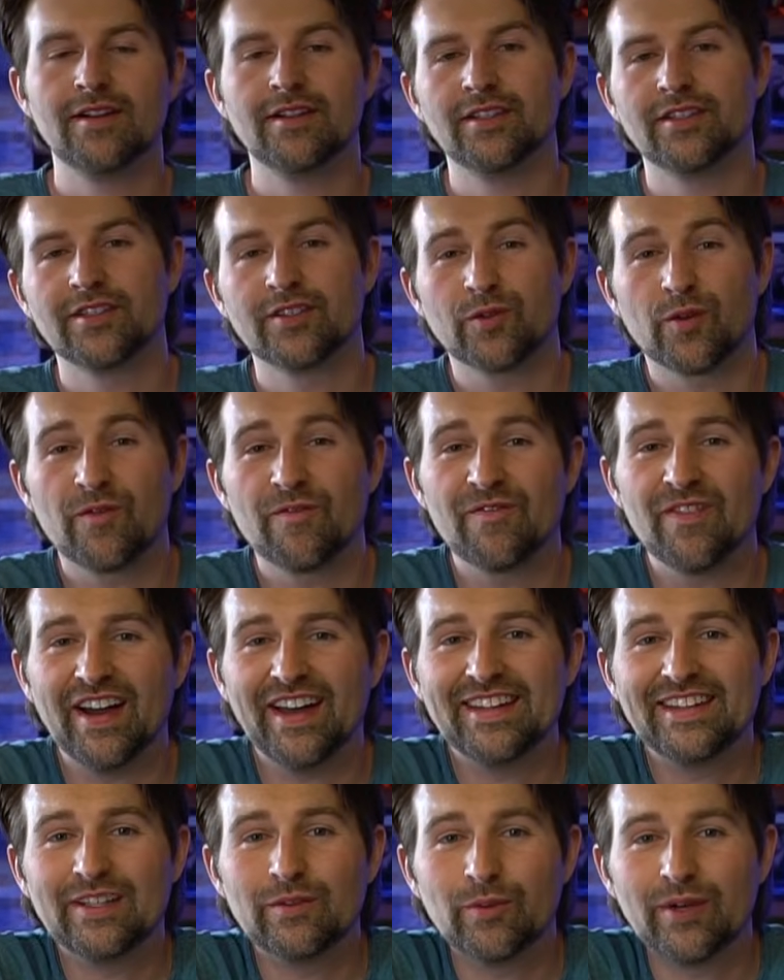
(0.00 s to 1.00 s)
So we're
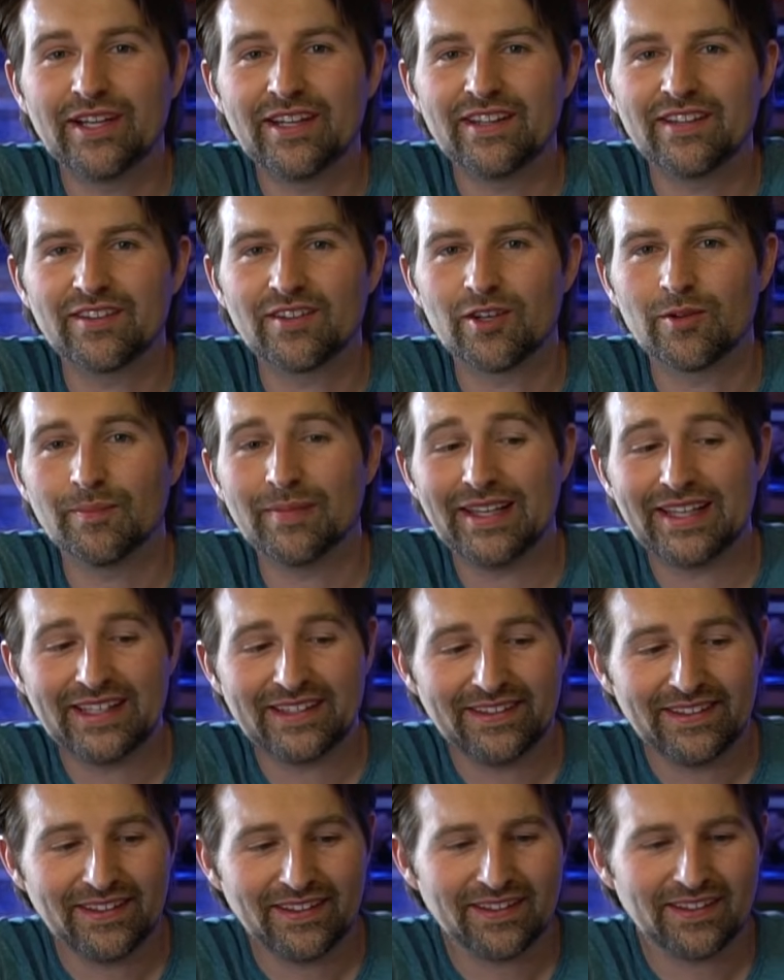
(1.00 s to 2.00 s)
finally ready to start
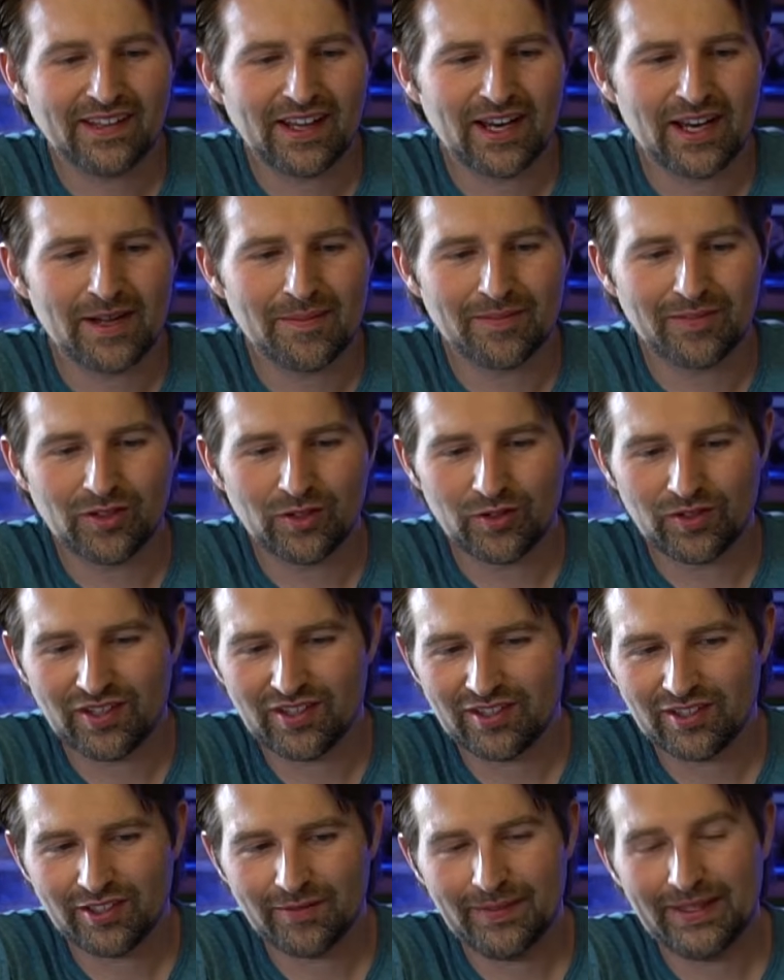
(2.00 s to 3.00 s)
making this. So
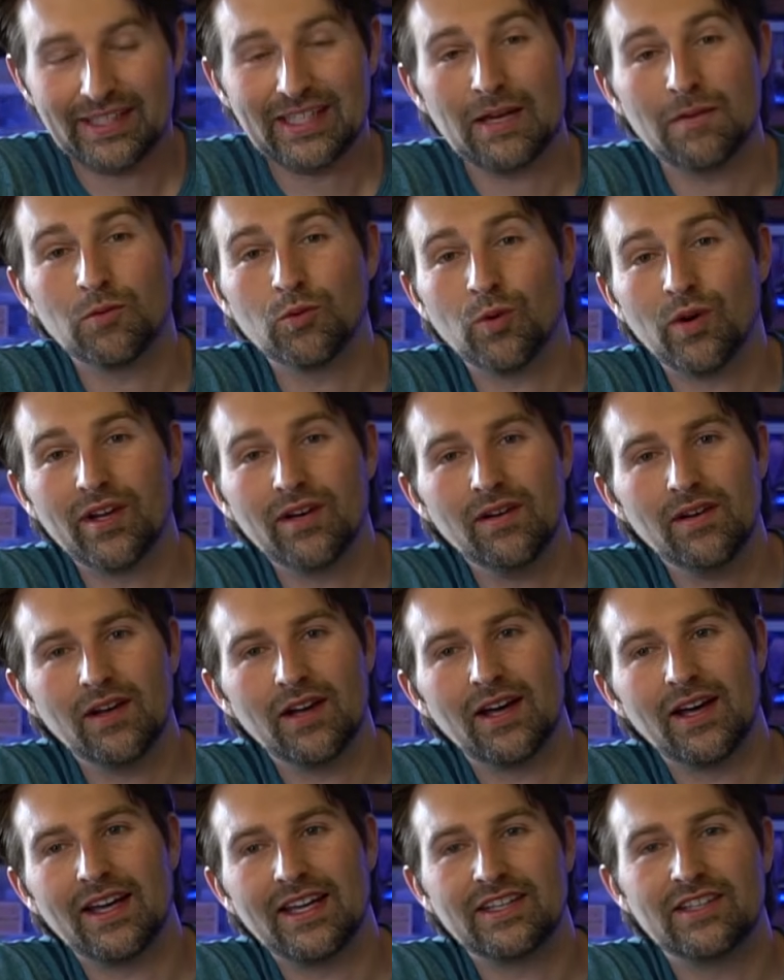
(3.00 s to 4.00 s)
this is going to be attempt 1.
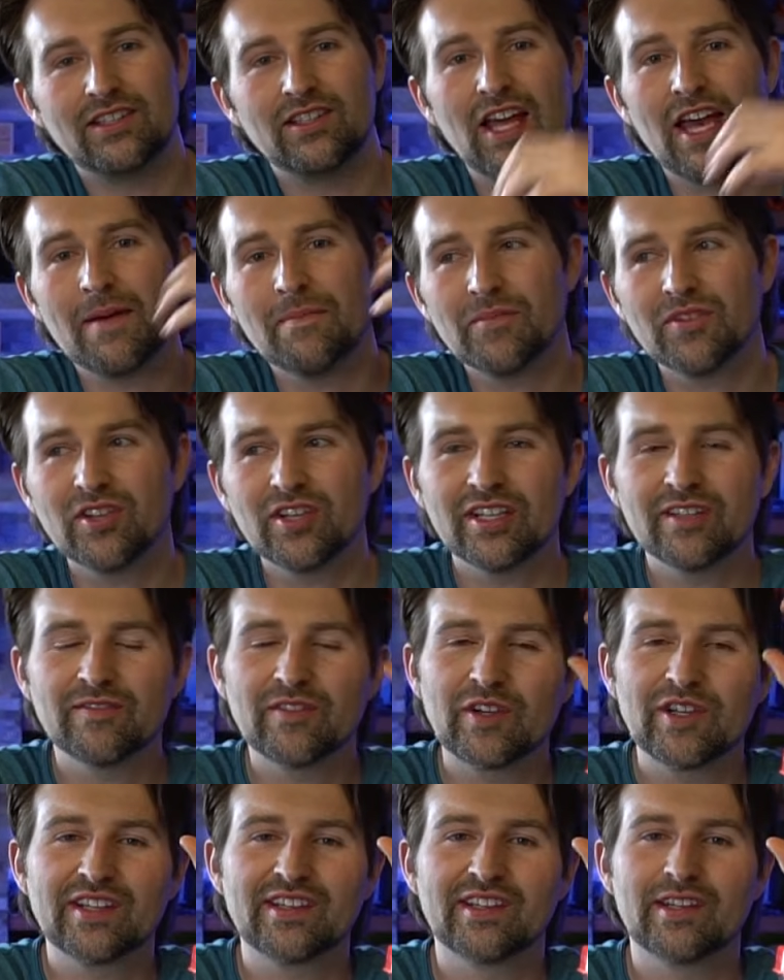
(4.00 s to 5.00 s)
I am starting
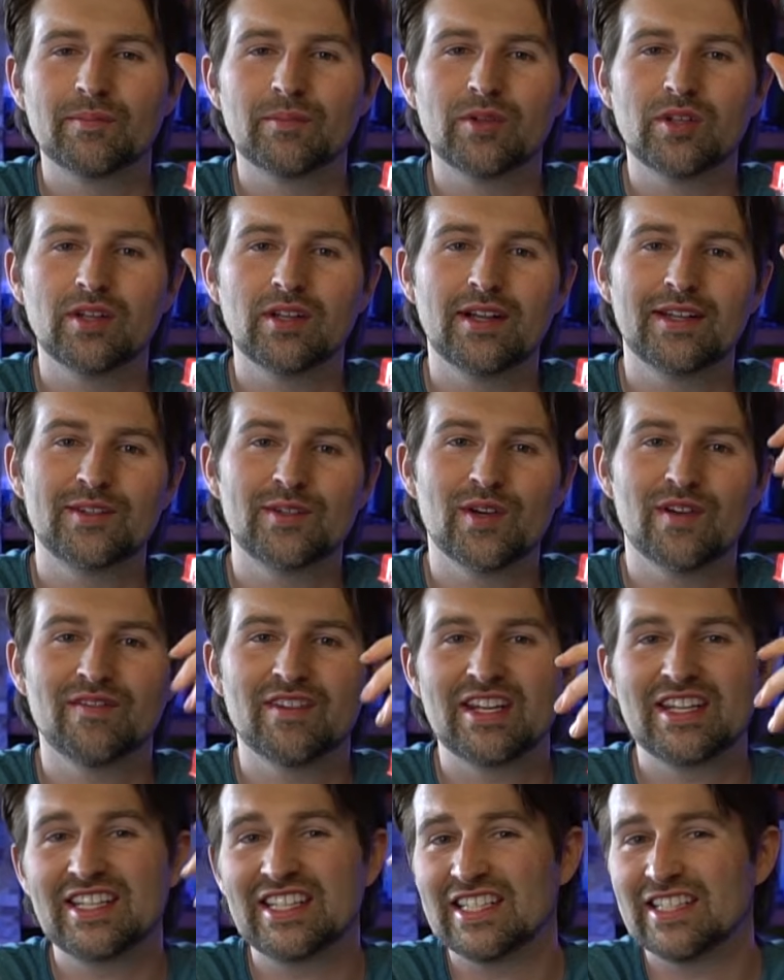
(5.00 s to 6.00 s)
very simple. I do have an
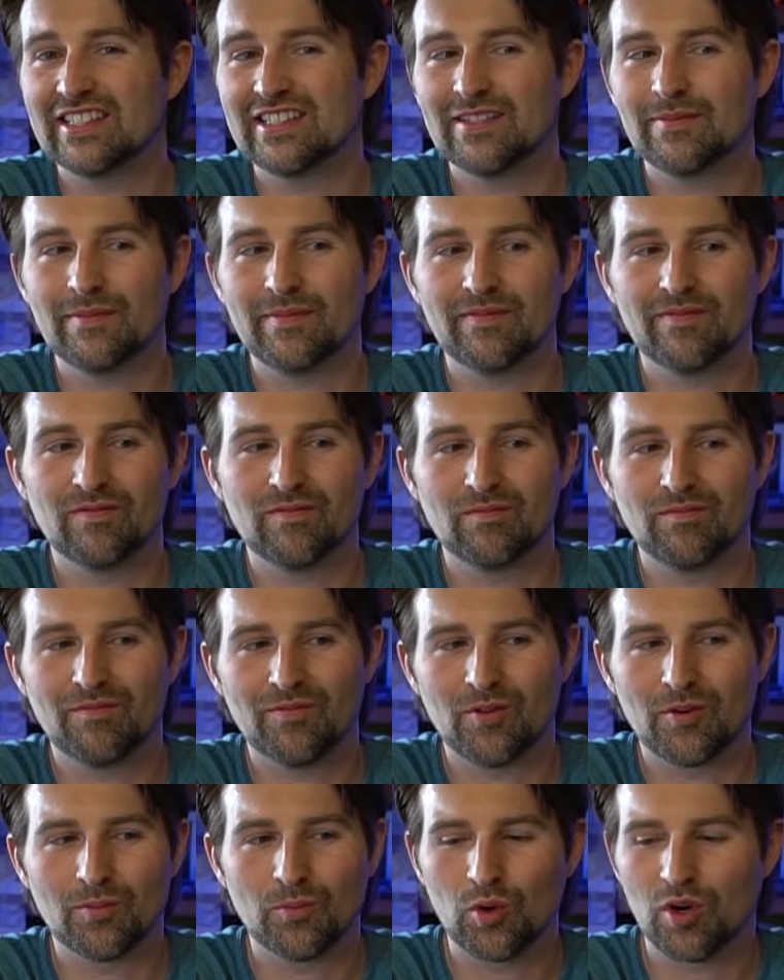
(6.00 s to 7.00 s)
idea
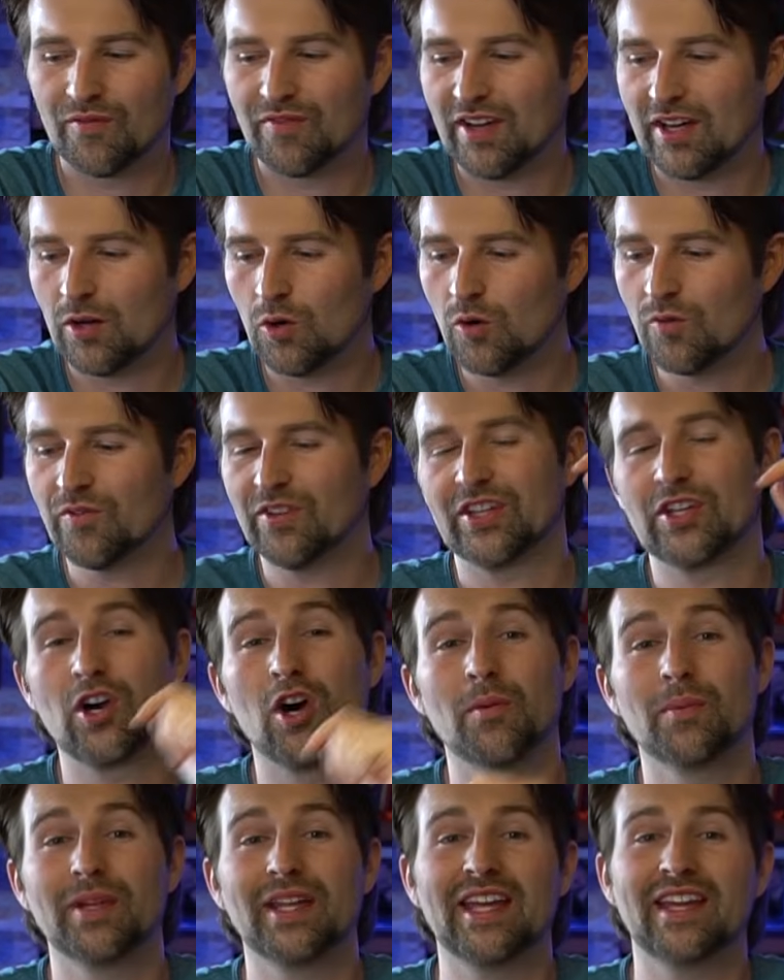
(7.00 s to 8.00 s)
for more of an overly
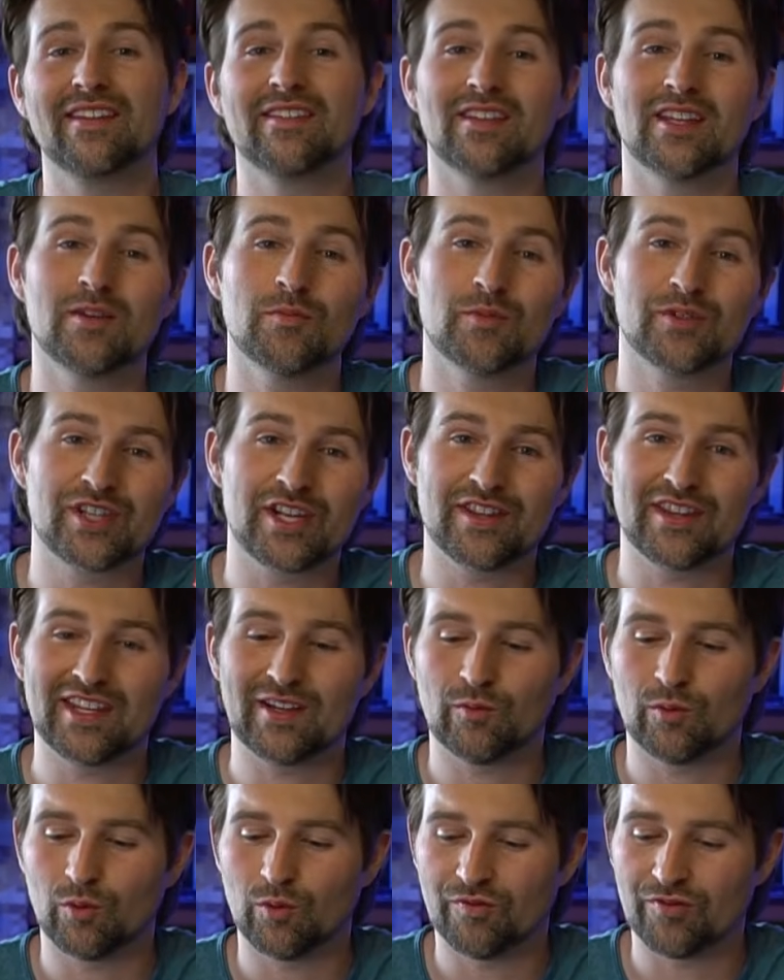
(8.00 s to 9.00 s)
complicated setup, which I
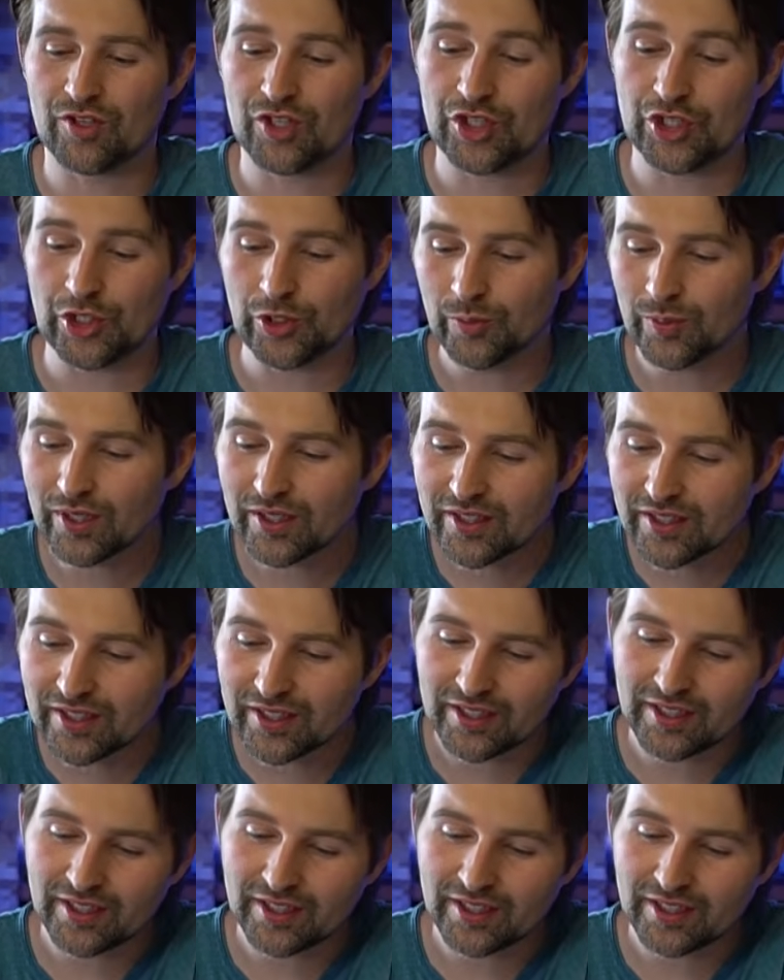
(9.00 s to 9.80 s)
think would for sure work.